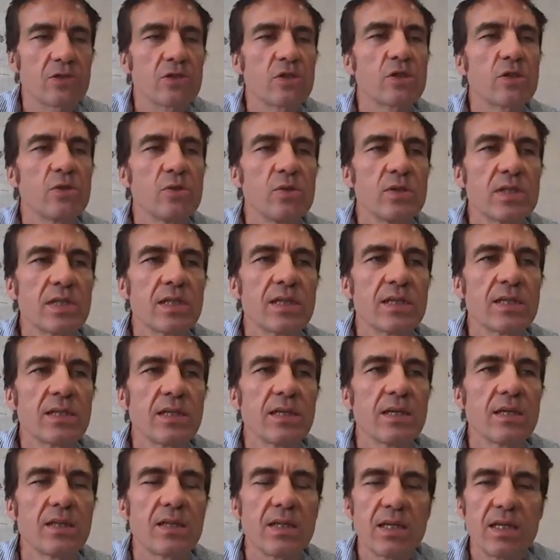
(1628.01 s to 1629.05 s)
So you're
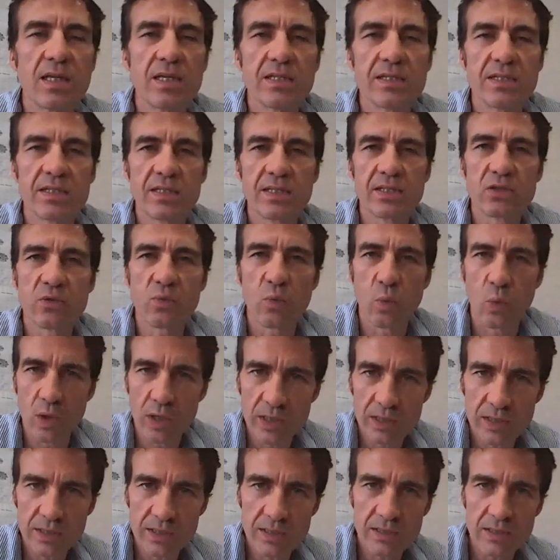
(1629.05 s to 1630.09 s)
choosing the
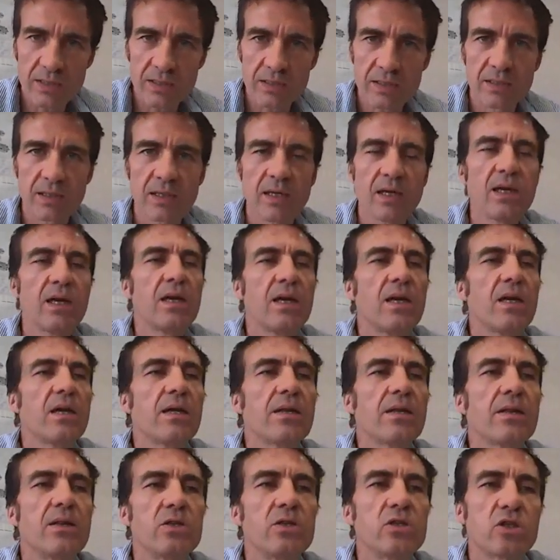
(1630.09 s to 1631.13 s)
easiest words,
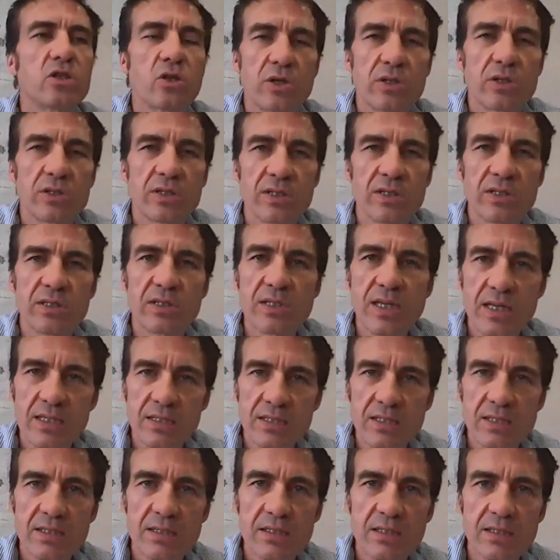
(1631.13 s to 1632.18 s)
the
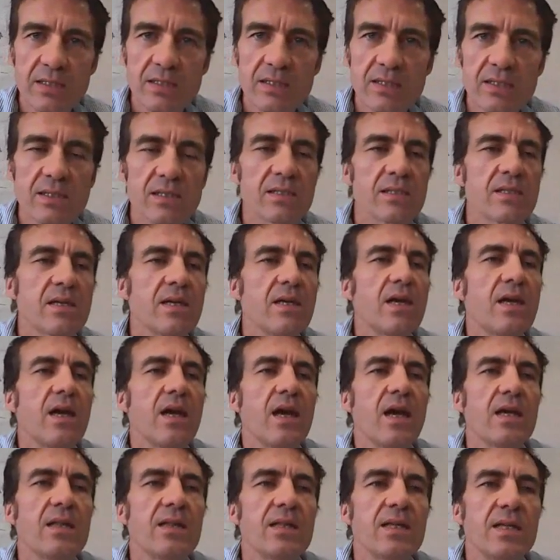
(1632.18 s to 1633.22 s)
shortest
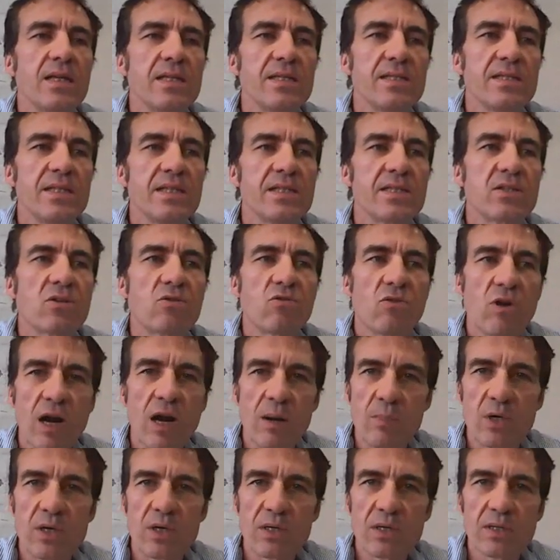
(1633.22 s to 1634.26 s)
sentences, and the
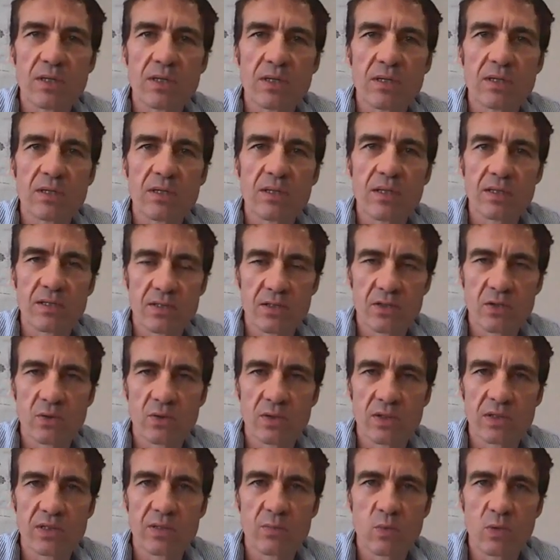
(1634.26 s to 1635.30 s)
easiest grammar
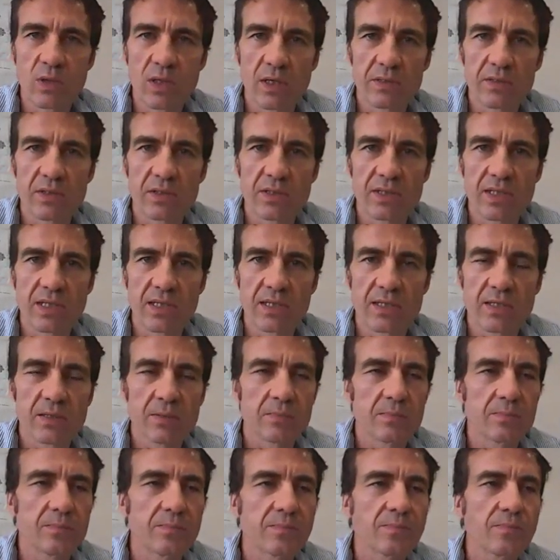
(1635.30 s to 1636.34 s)
that students will
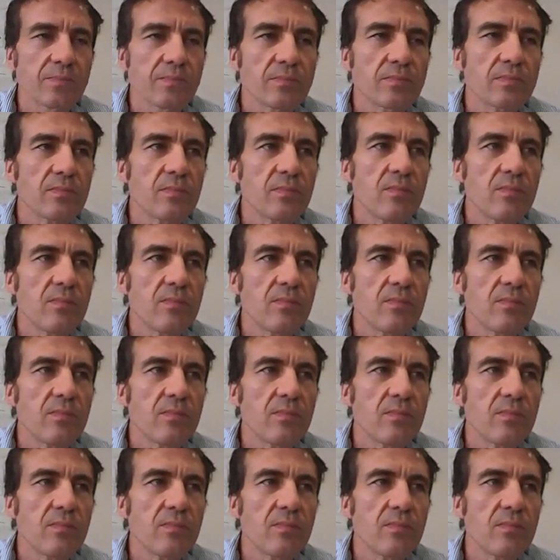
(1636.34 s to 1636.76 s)
understand.